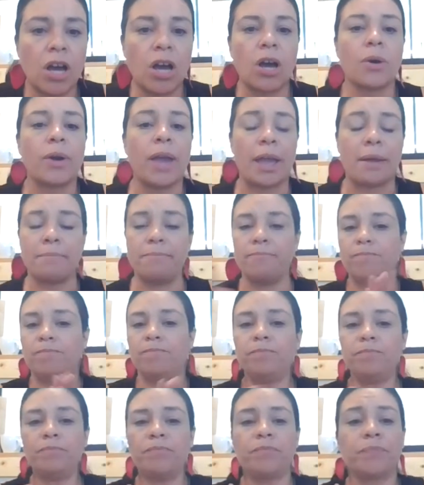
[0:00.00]
Okay,
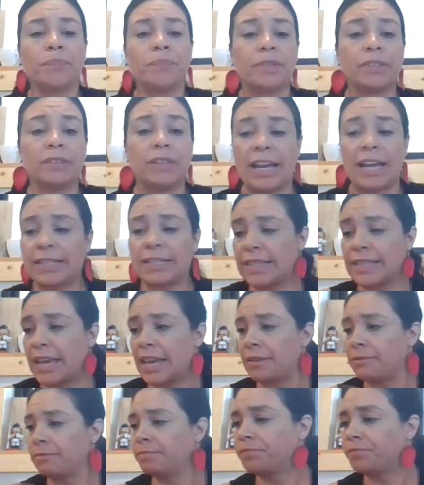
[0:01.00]
last
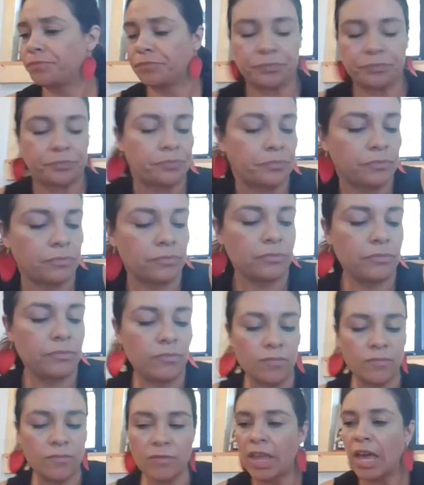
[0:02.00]
thing.
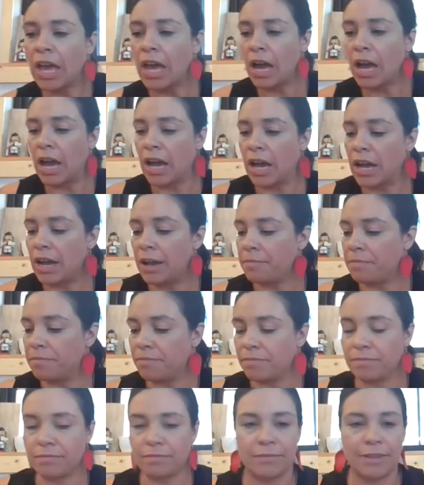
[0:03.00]
I
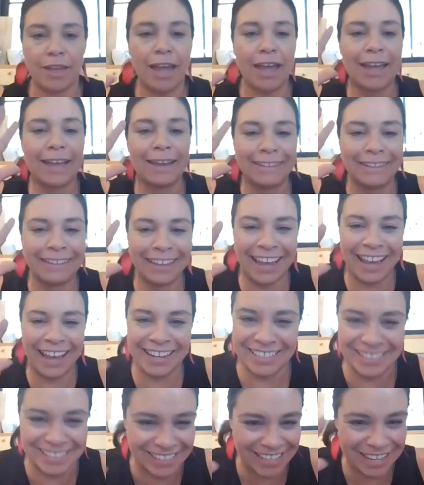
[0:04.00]

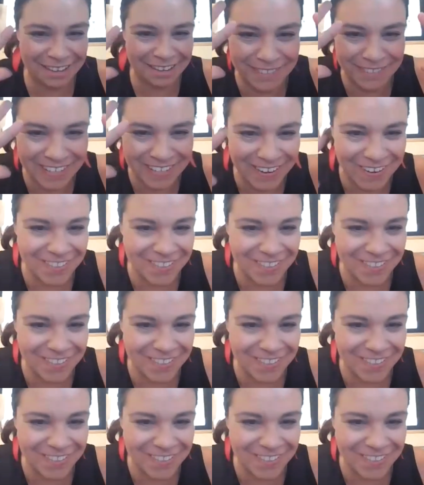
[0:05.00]
just keep seeing